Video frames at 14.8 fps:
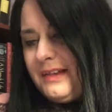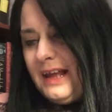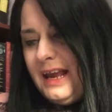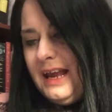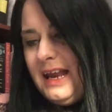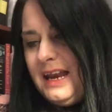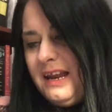
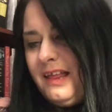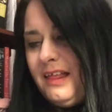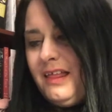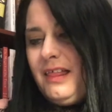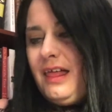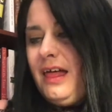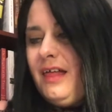In
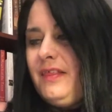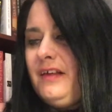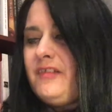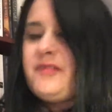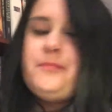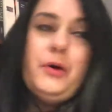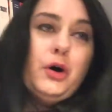
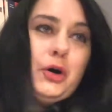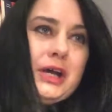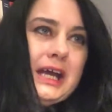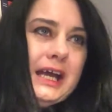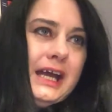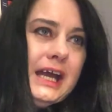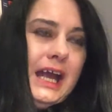this
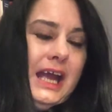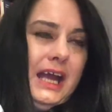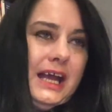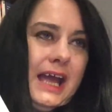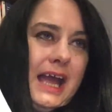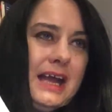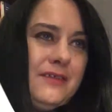book
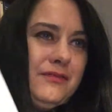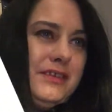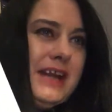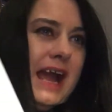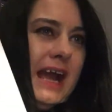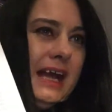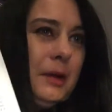it gave
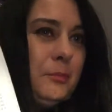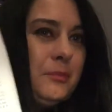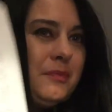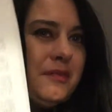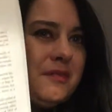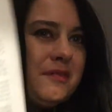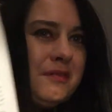
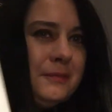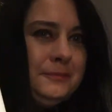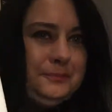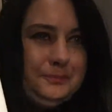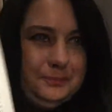names.